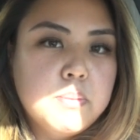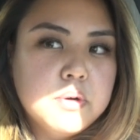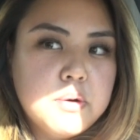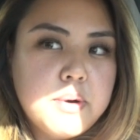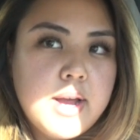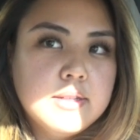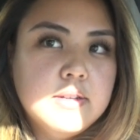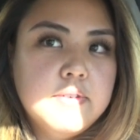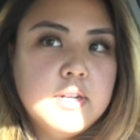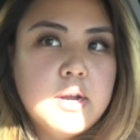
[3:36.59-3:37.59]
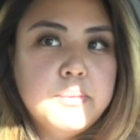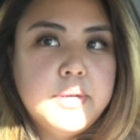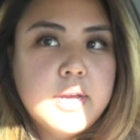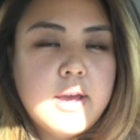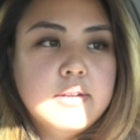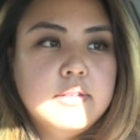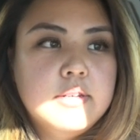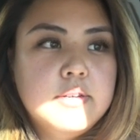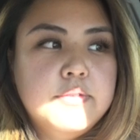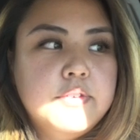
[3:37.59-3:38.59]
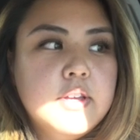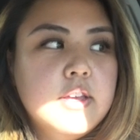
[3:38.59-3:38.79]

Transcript: proactive and not reactive.